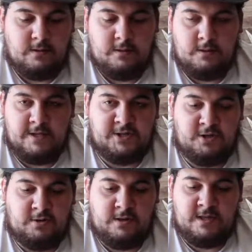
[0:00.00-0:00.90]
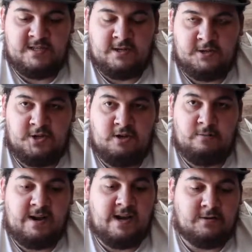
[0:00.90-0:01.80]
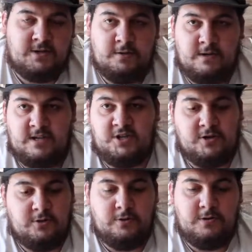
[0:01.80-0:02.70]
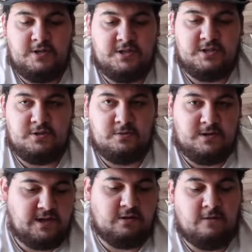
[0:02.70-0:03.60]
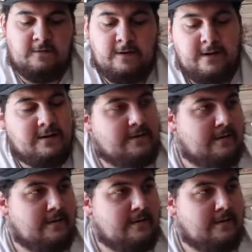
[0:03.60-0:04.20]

This is also your main out to Dragoon. You just kill over it.